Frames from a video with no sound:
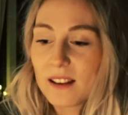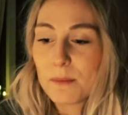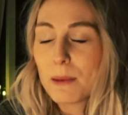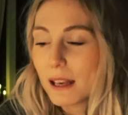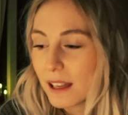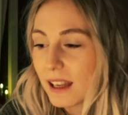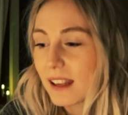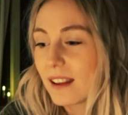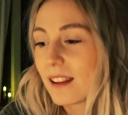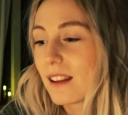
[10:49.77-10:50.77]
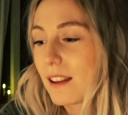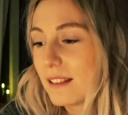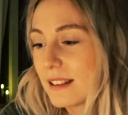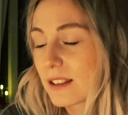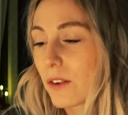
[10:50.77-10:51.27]
many
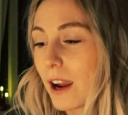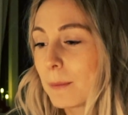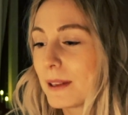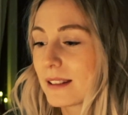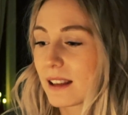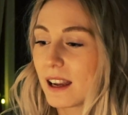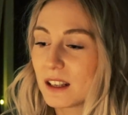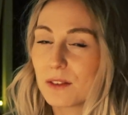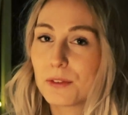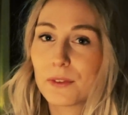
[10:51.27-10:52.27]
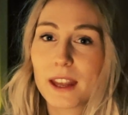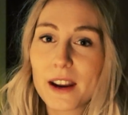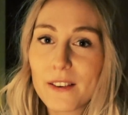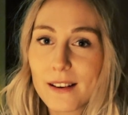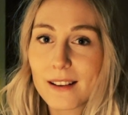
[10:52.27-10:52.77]
describe this kind of
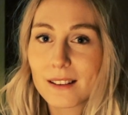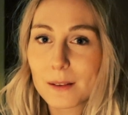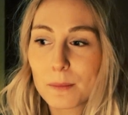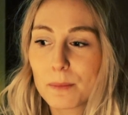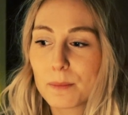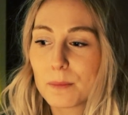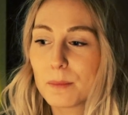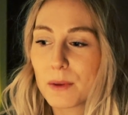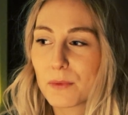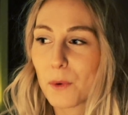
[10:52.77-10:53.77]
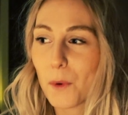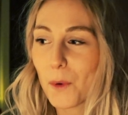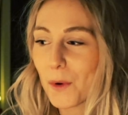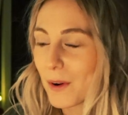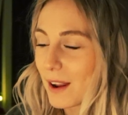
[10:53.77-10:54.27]
fear
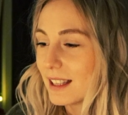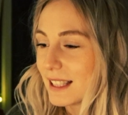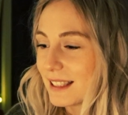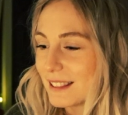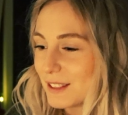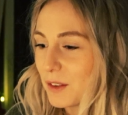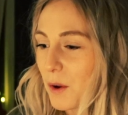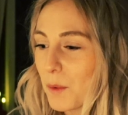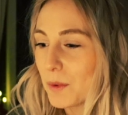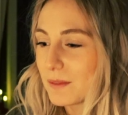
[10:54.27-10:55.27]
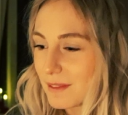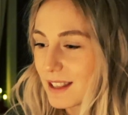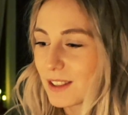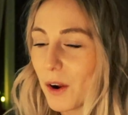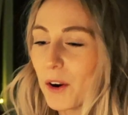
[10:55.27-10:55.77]
before, you know,
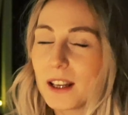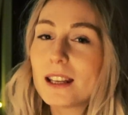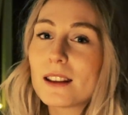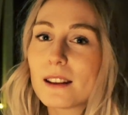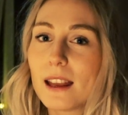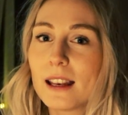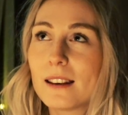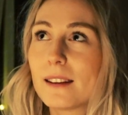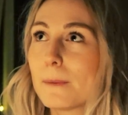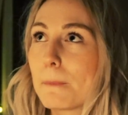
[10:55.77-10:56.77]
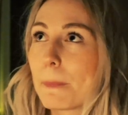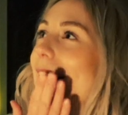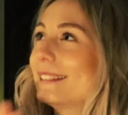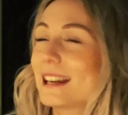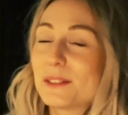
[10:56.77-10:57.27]
starting, and
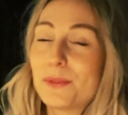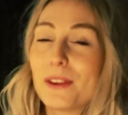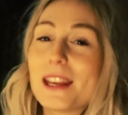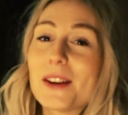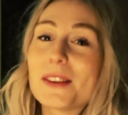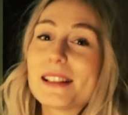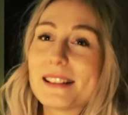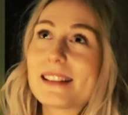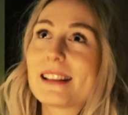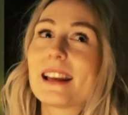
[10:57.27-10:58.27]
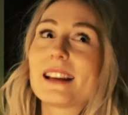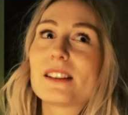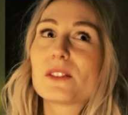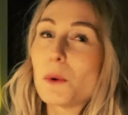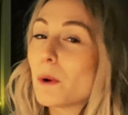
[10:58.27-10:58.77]
that fear is
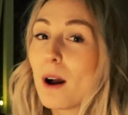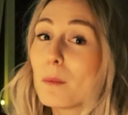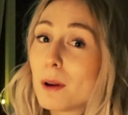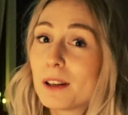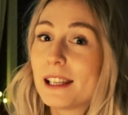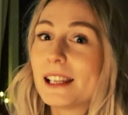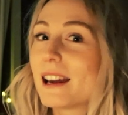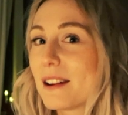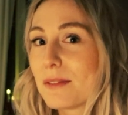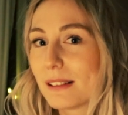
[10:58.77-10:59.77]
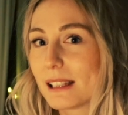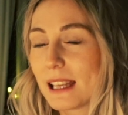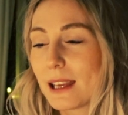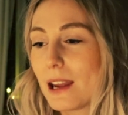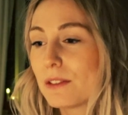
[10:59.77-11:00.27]
so common in life. I
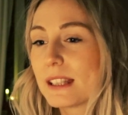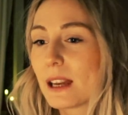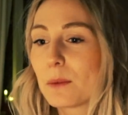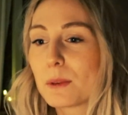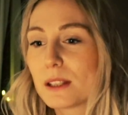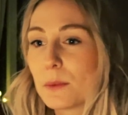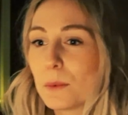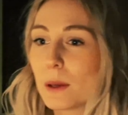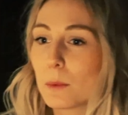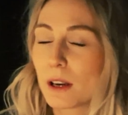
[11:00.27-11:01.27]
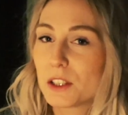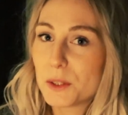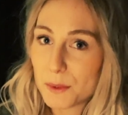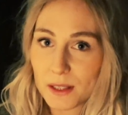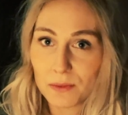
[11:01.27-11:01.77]
think every time we want to
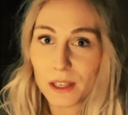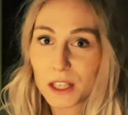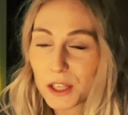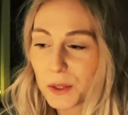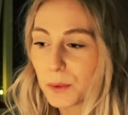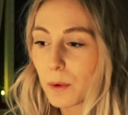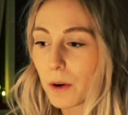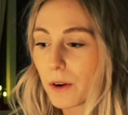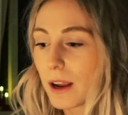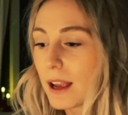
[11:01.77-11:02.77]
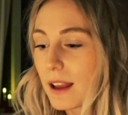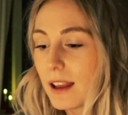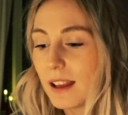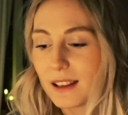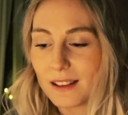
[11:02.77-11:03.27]
do something new or
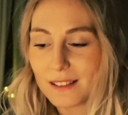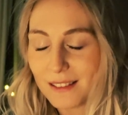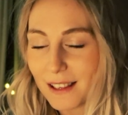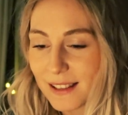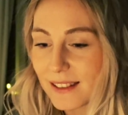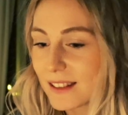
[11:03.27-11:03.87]
test